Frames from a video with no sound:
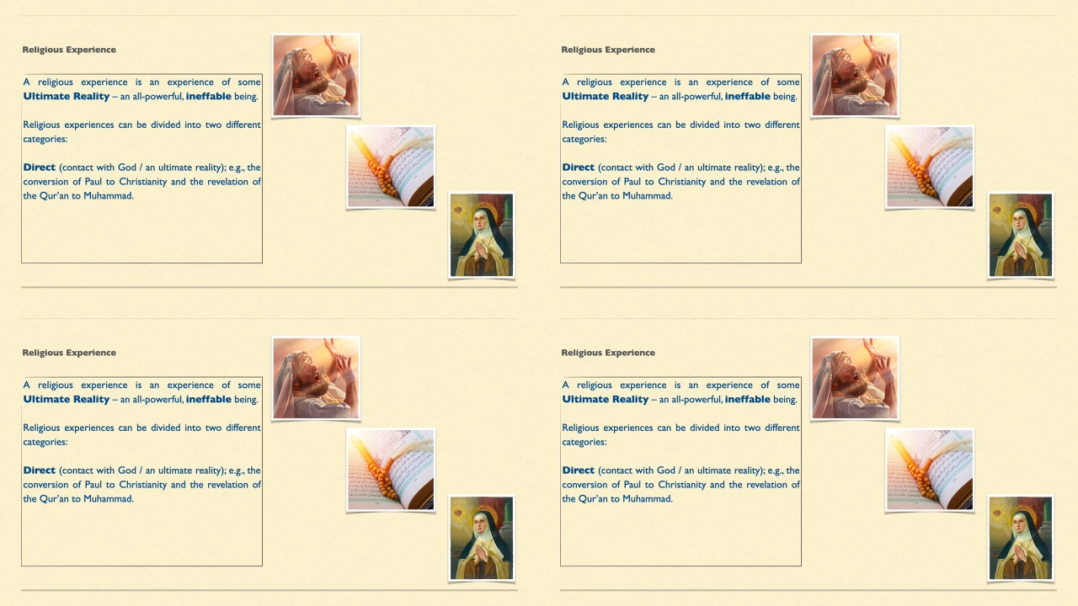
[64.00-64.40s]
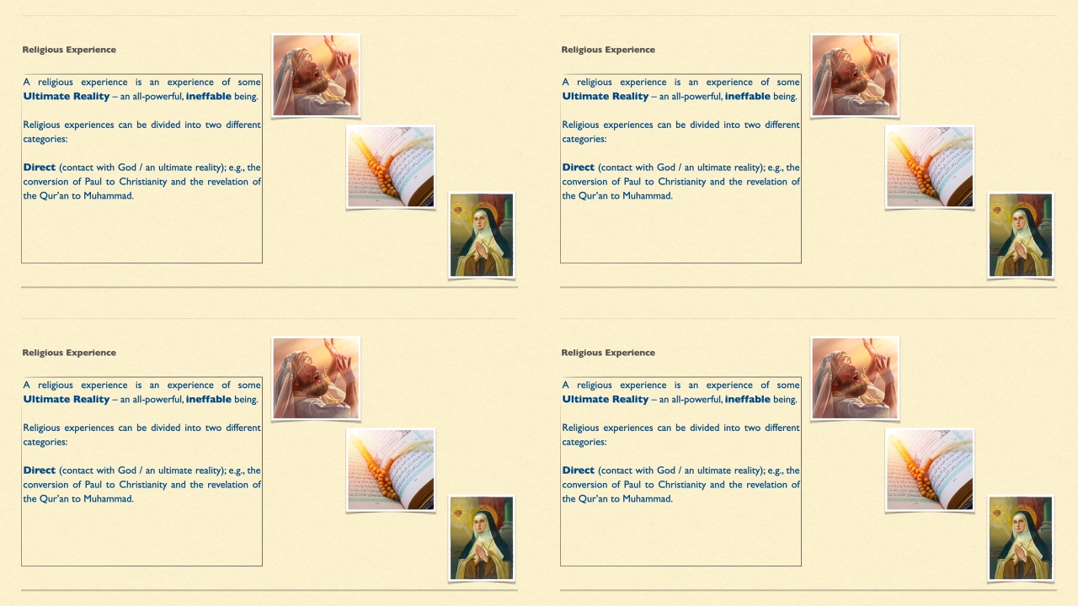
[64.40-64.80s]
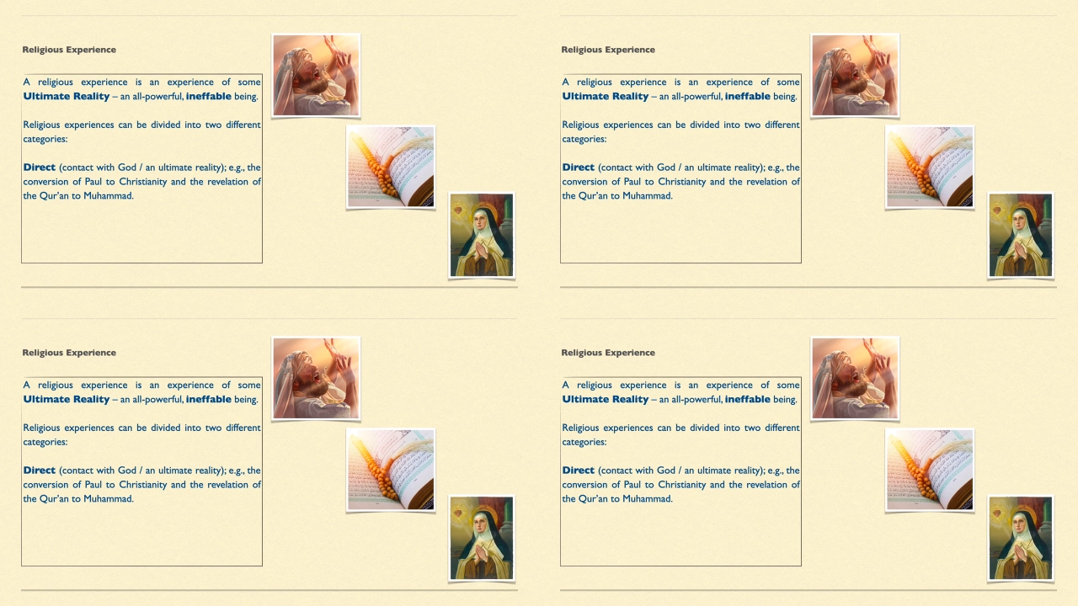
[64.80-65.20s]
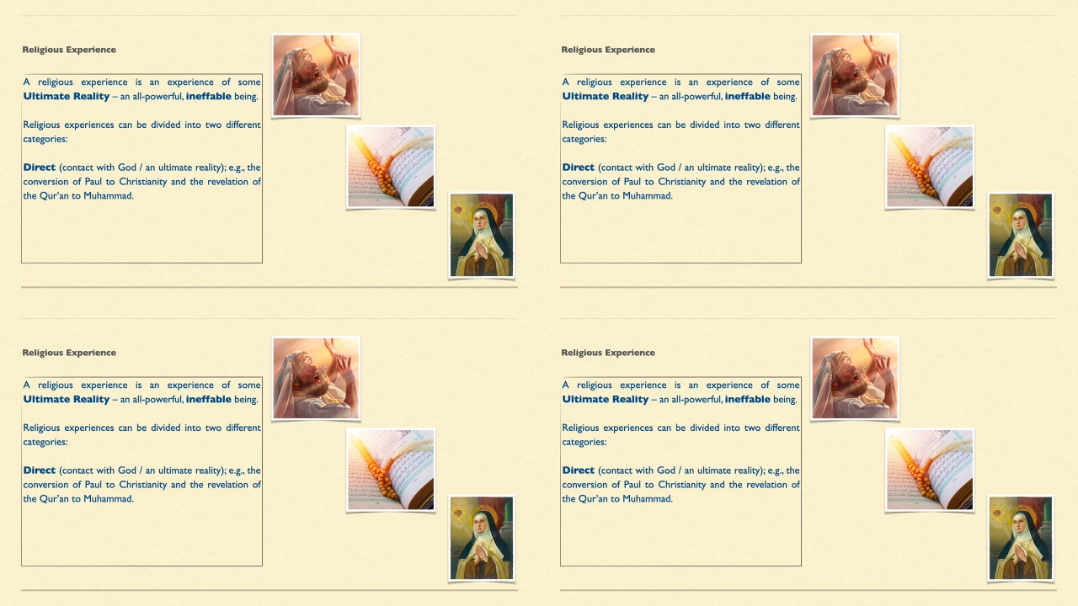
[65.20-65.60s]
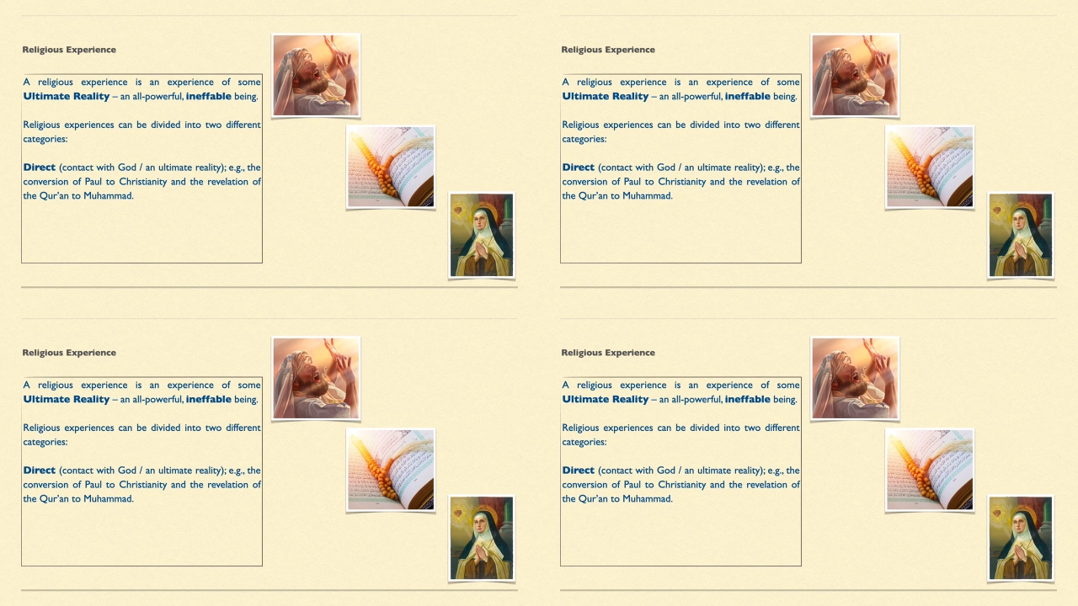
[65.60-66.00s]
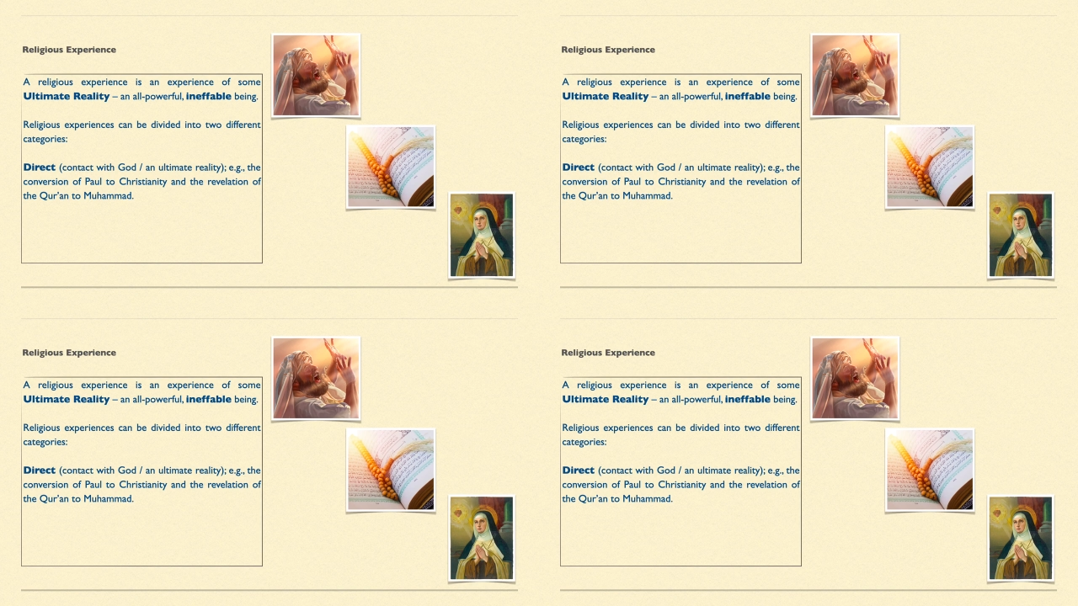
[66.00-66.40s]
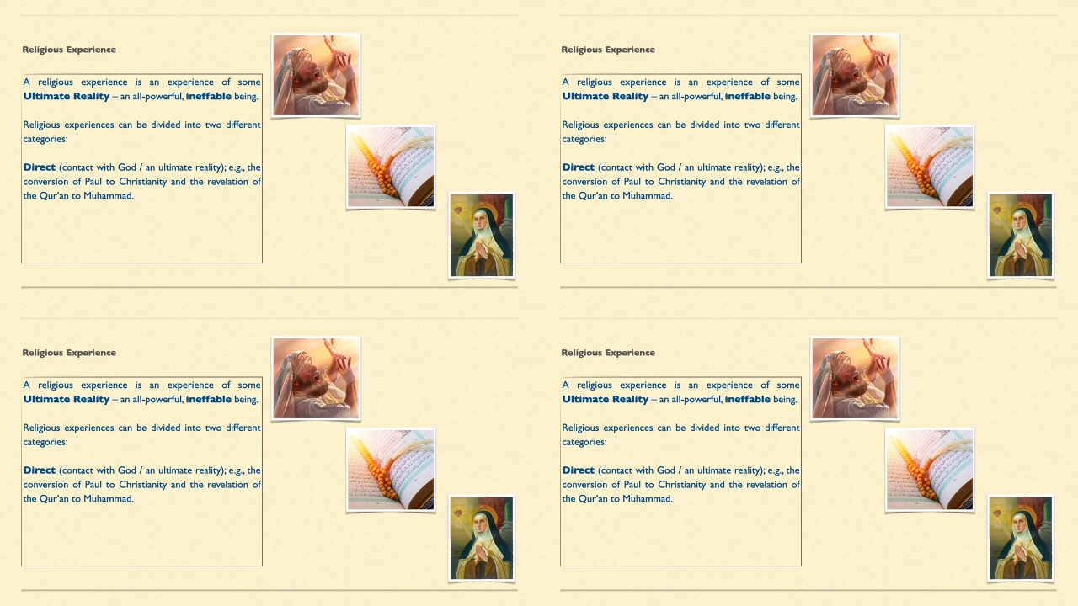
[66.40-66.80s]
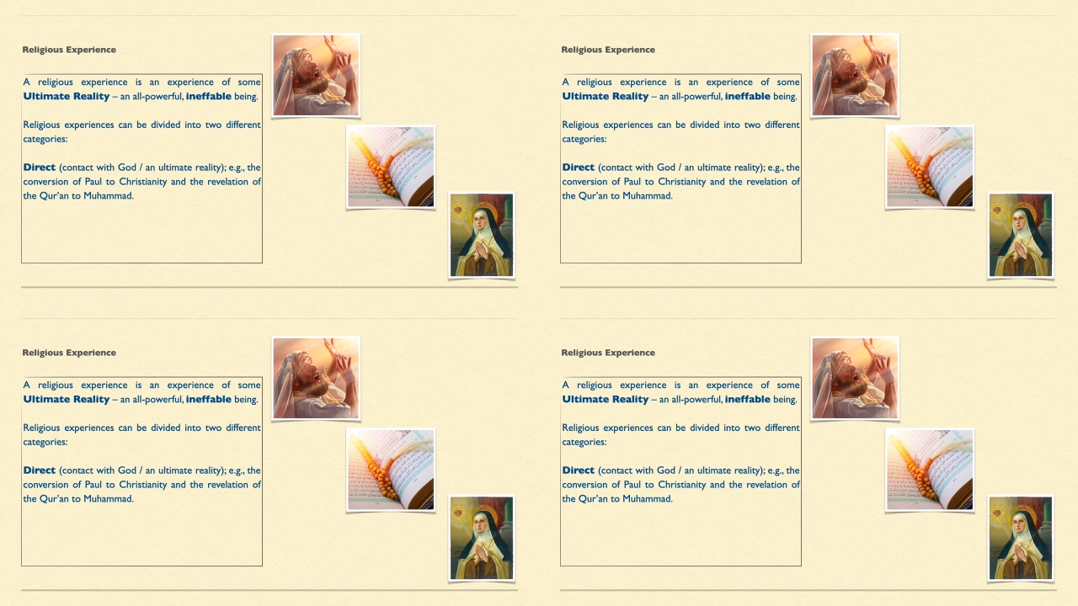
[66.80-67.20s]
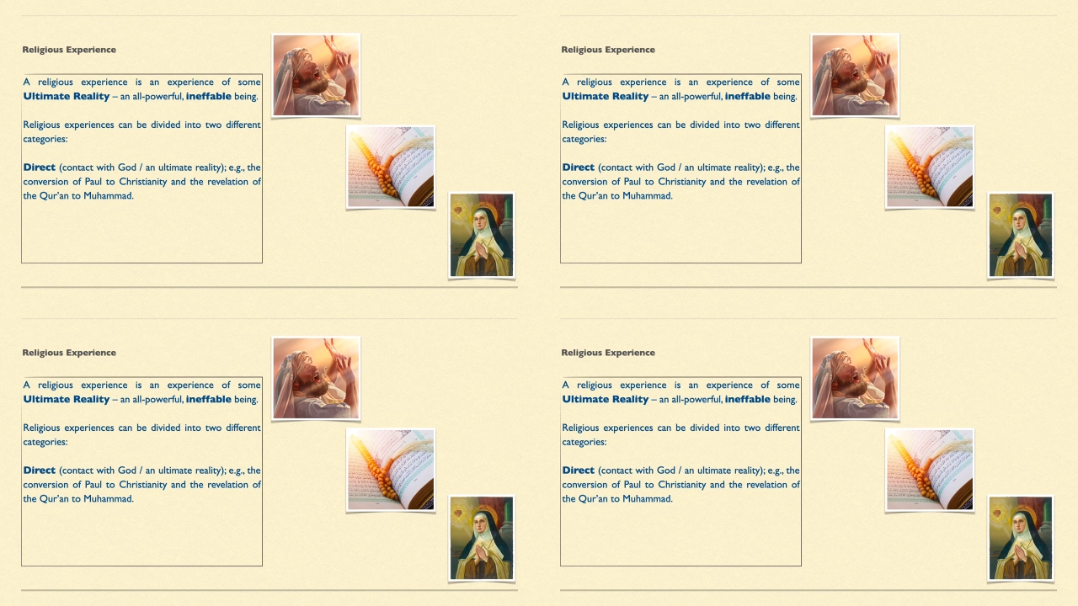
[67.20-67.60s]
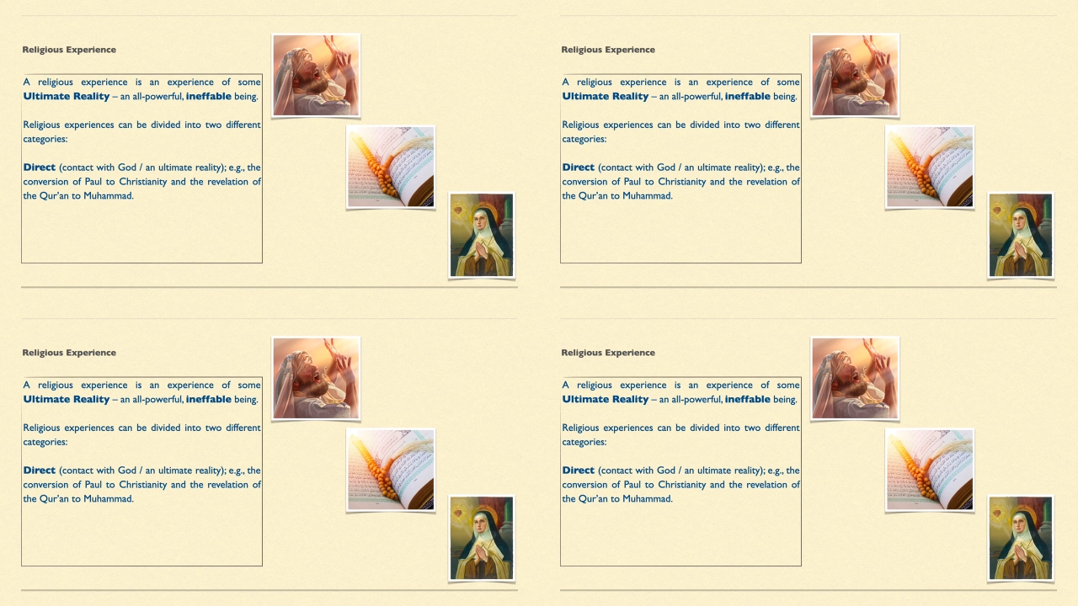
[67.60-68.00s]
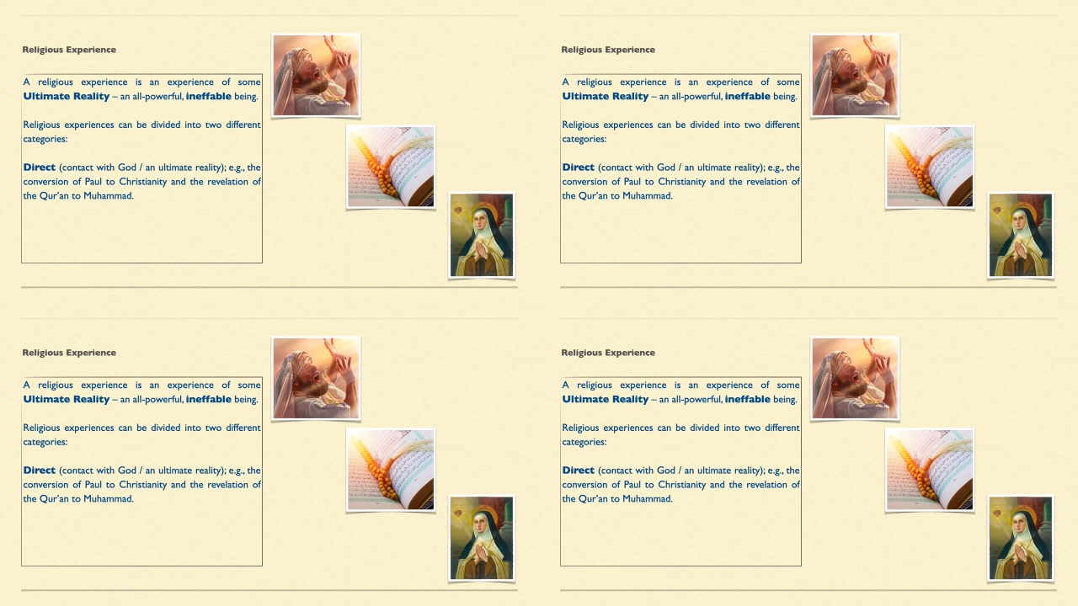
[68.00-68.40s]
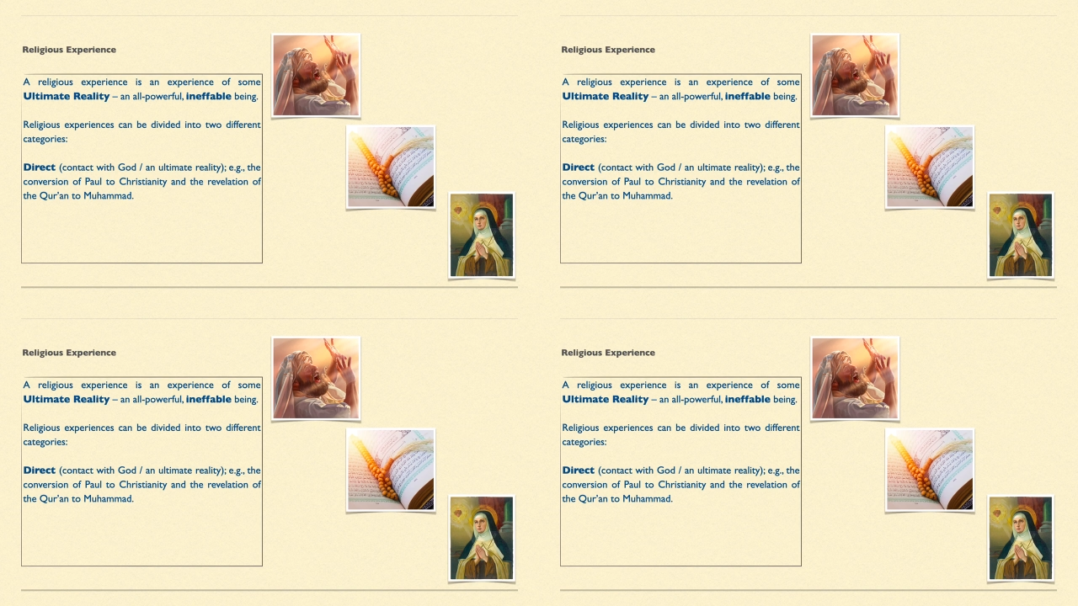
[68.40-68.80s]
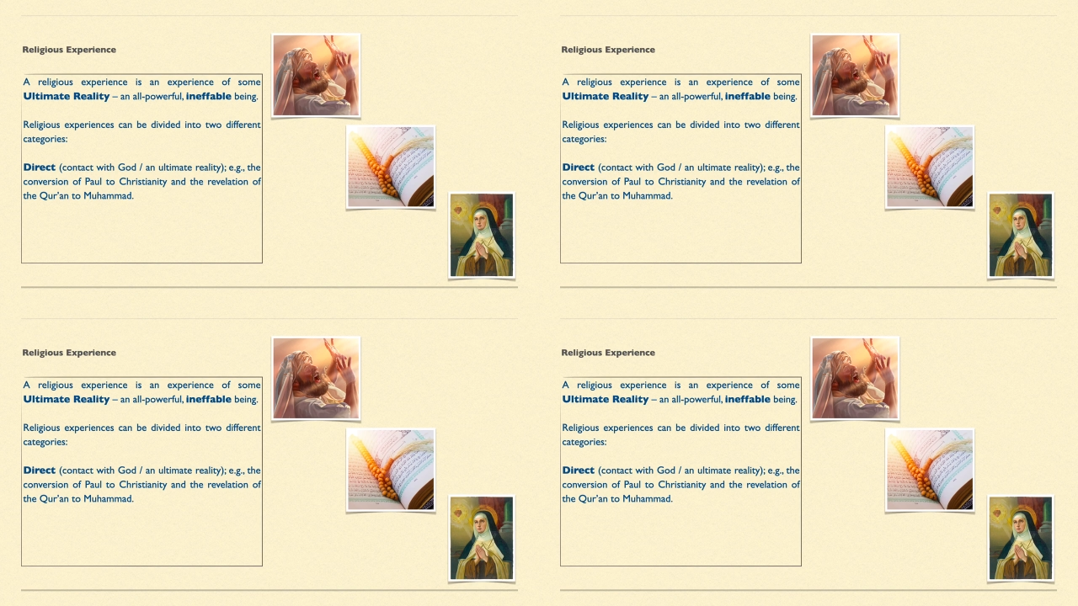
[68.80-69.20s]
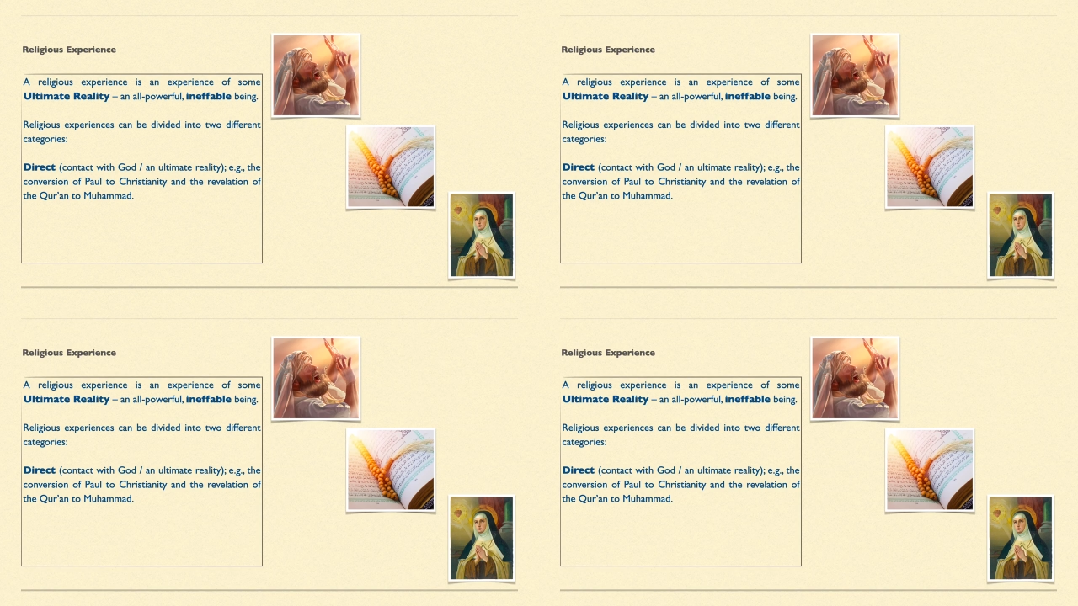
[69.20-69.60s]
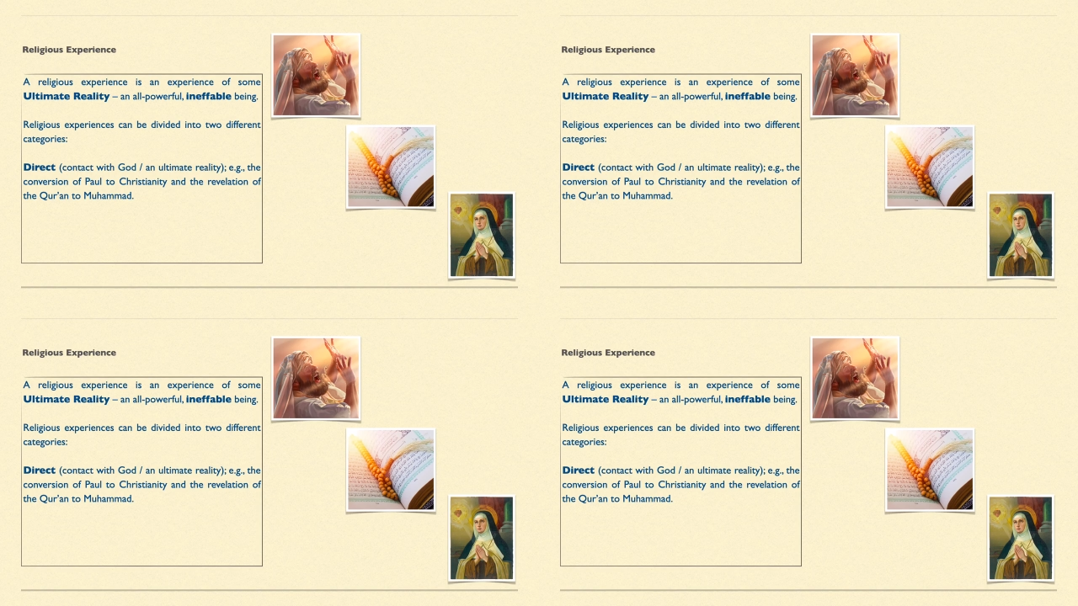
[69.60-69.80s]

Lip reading: (no speaker visible)